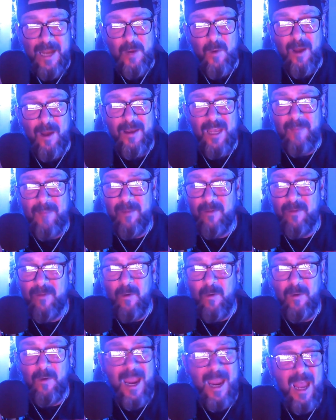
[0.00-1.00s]
who I am. It's
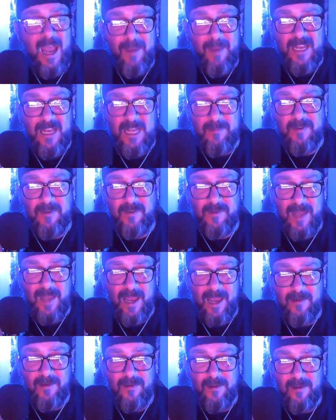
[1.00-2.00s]
okay. I made the
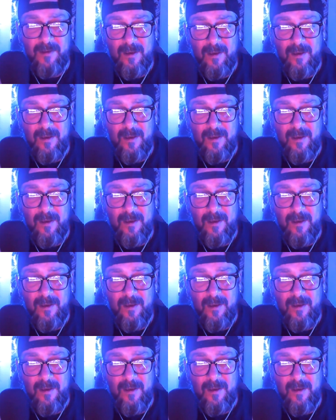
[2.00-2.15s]
mistakes.